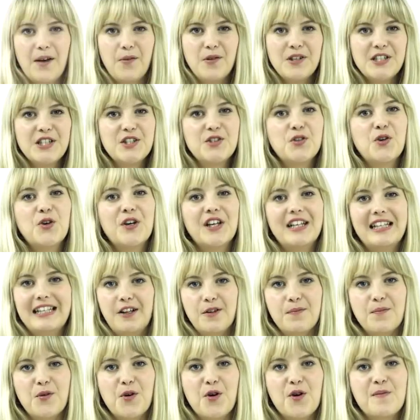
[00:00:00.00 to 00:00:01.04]
I want to talk a little
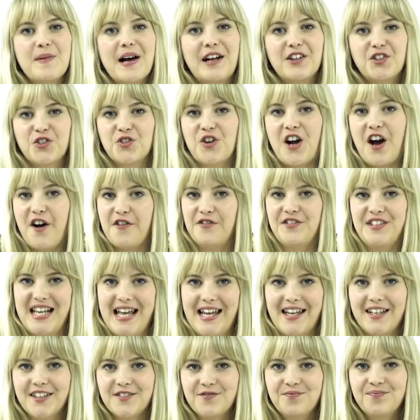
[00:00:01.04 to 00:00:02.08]
more about
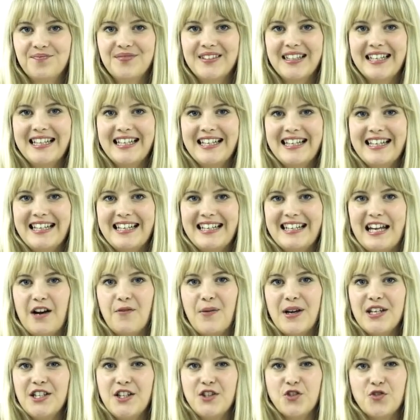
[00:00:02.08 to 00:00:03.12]
drafting. Now
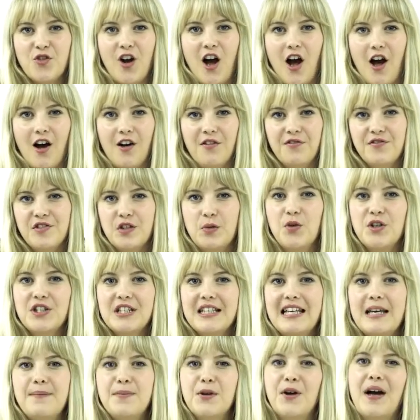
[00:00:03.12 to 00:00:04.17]
when you draft, you want to
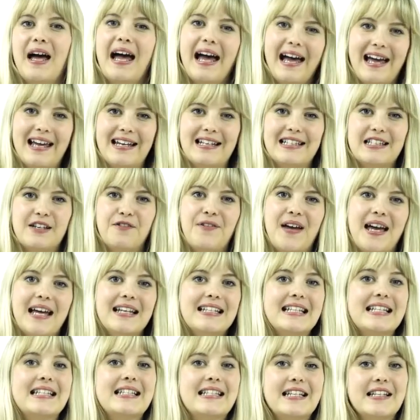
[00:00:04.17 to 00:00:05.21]
keep your hands a fair
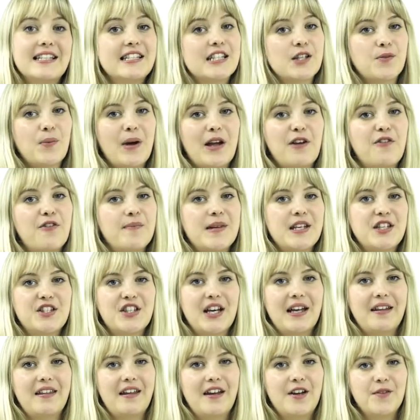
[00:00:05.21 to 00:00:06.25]
distance away from each
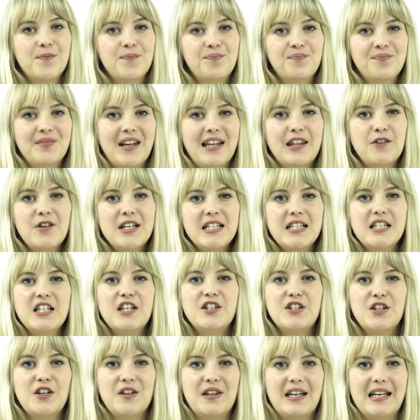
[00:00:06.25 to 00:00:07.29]
other. And the reason you
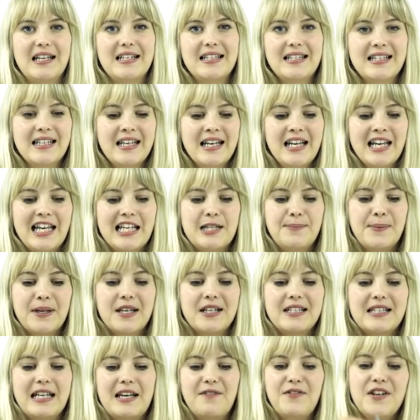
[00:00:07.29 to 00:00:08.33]
do this is
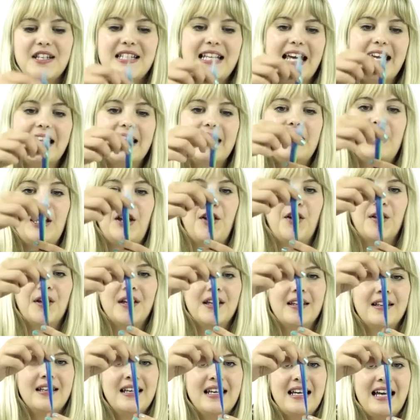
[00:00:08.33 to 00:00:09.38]
because if you take a look
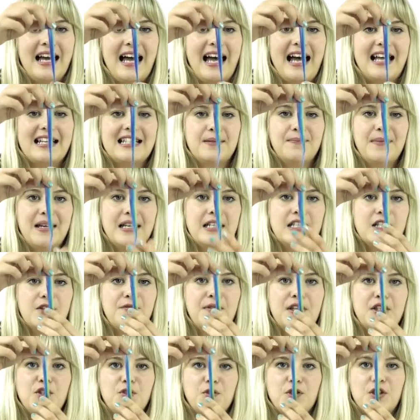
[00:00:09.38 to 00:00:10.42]
at some
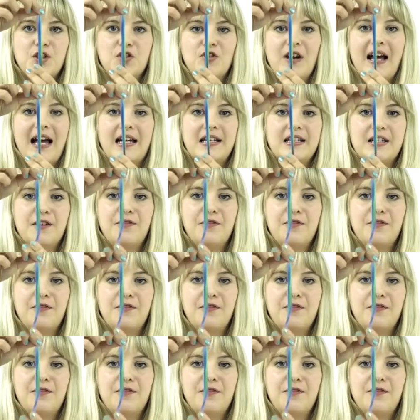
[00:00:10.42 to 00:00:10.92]
individual strands